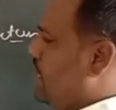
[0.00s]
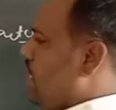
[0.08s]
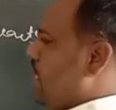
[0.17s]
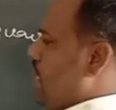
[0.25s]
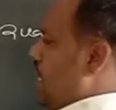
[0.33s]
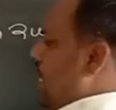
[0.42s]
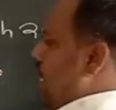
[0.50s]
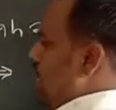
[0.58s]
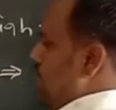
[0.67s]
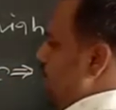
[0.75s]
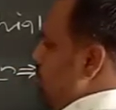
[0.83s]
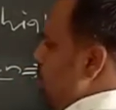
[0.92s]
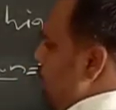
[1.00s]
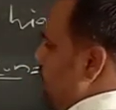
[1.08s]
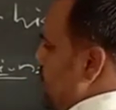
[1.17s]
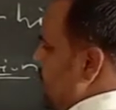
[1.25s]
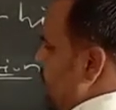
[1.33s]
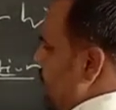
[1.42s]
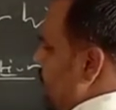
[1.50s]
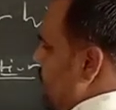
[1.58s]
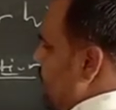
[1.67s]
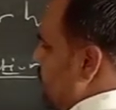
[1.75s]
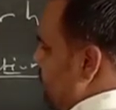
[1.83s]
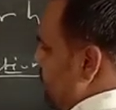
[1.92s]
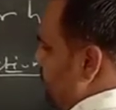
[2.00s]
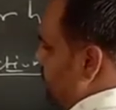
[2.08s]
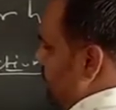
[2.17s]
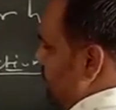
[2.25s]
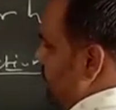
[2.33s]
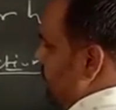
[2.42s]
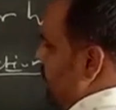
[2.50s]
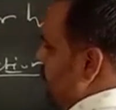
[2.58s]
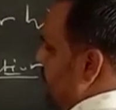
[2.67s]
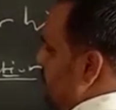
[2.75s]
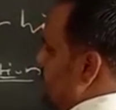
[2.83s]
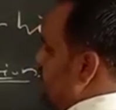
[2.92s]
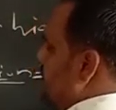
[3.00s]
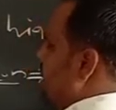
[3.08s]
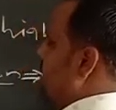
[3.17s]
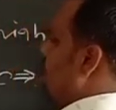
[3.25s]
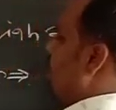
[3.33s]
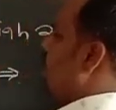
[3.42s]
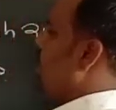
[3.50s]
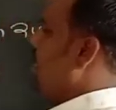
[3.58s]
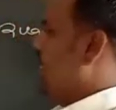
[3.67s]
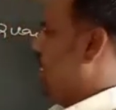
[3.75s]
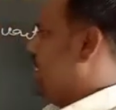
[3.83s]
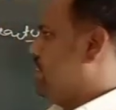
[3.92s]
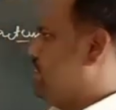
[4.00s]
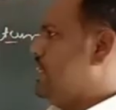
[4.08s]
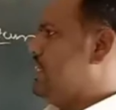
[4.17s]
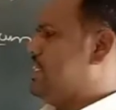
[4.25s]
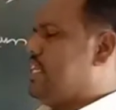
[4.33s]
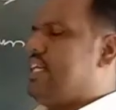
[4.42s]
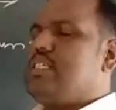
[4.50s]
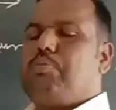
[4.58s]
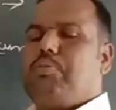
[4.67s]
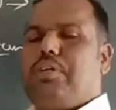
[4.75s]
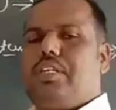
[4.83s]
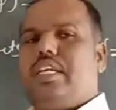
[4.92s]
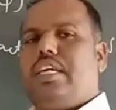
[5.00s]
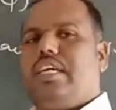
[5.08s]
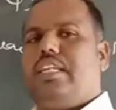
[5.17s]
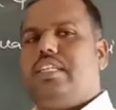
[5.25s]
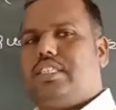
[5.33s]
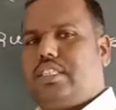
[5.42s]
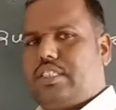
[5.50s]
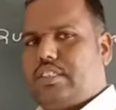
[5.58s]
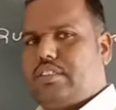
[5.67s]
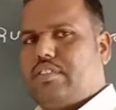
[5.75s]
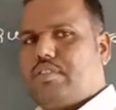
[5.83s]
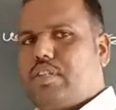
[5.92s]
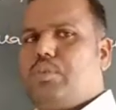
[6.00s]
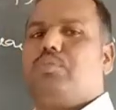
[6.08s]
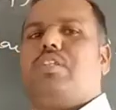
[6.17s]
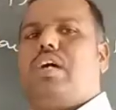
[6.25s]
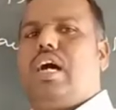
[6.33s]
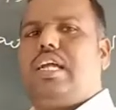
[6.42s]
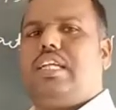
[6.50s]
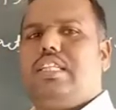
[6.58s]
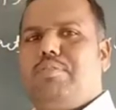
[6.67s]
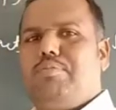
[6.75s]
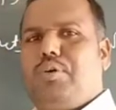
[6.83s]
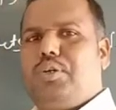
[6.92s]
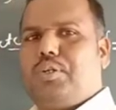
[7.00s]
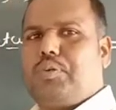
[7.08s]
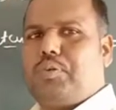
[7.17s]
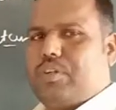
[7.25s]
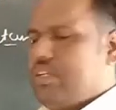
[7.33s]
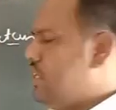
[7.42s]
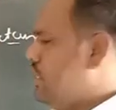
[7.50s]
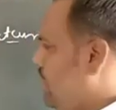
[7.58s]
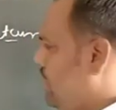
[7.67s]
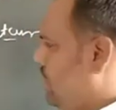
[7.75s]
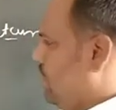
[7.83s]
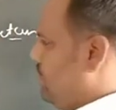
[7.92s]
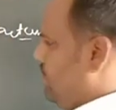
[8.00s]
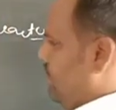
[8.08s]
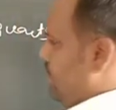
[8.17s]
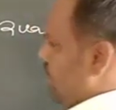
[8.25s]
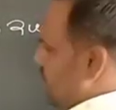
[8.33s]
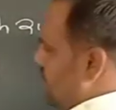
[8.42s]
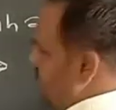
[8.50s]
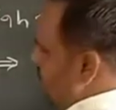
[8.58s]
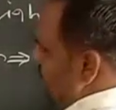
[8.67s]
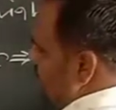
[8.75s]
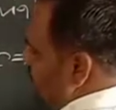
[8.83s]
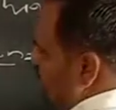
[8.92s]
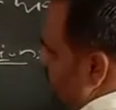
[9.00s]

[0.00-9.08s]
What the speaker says: Another point is that it will transfer the energy to the another molecule, transfer